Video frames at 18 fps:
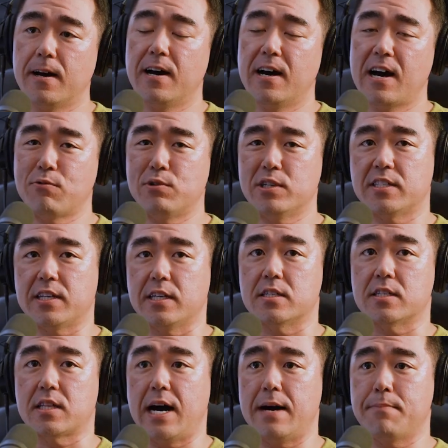Uh, I wouldn't say
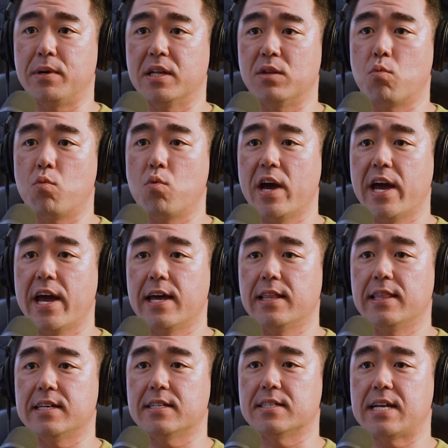stop, but way
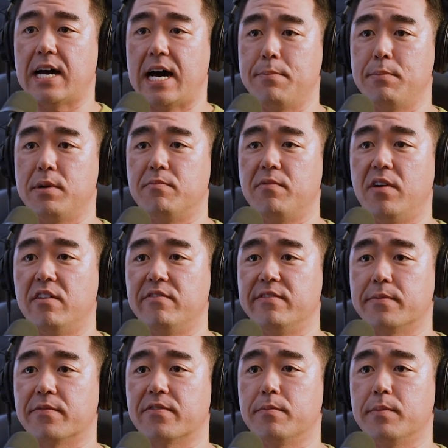less time
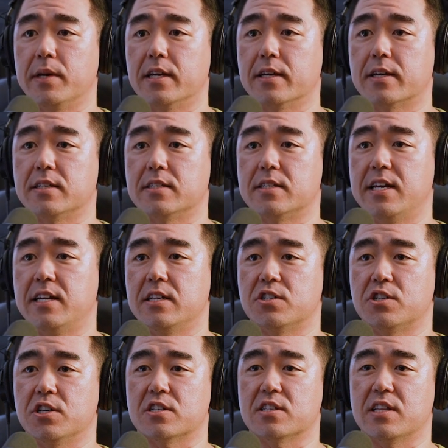involvement for me because then it's
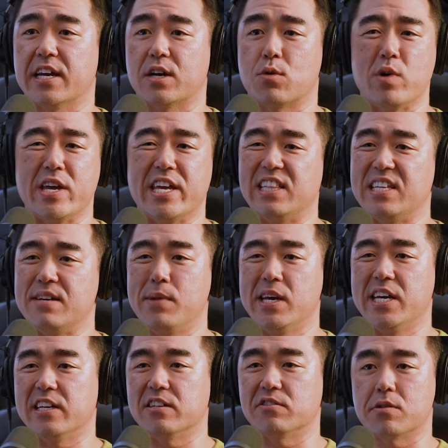just like weekly
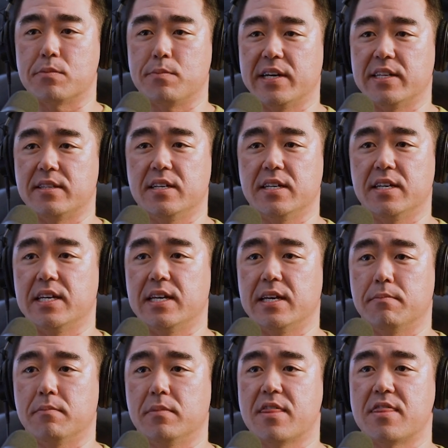meetings with my
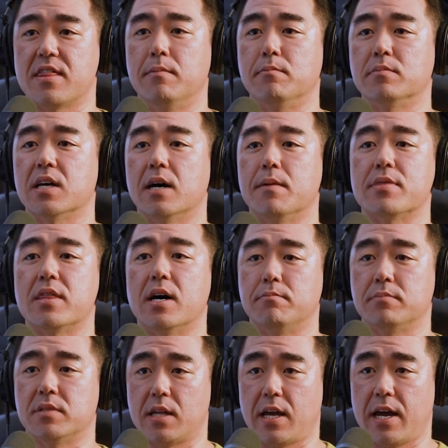team, thumbs up,
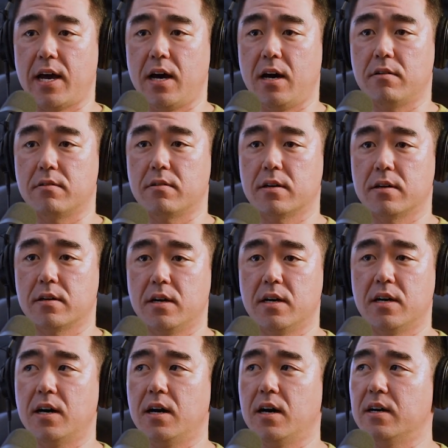thumbs down.
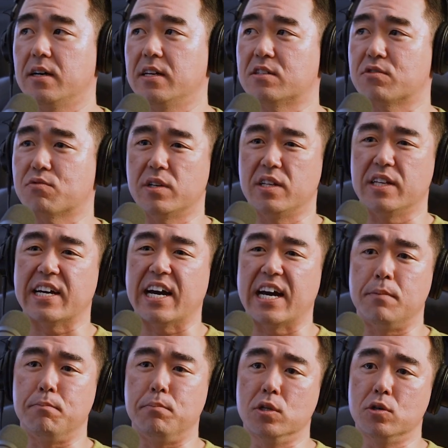Uh, it's really
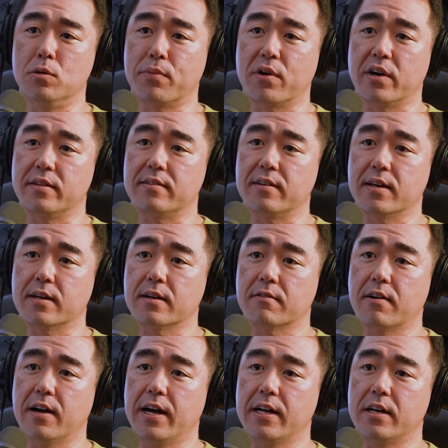kind of blueprinting,
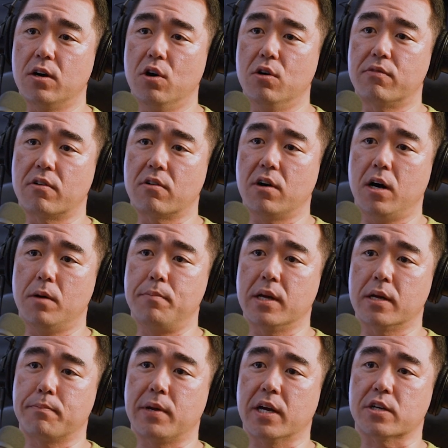right? Overall,
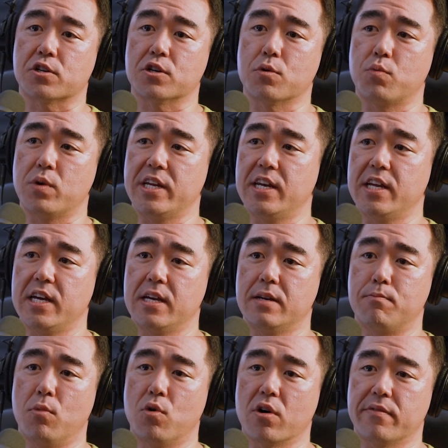big picture. We
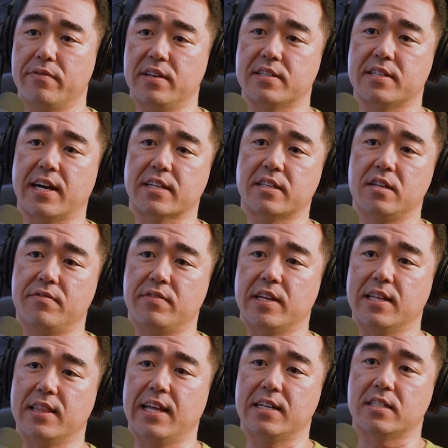need more of this
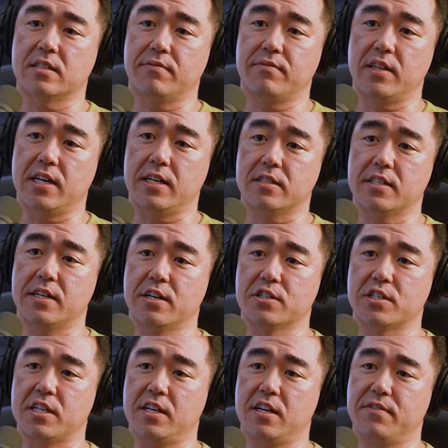activity, less of this.
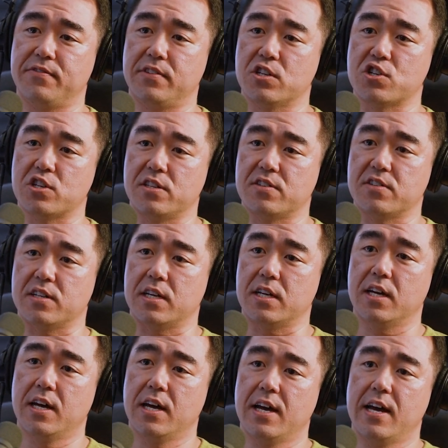Here's an efficiency.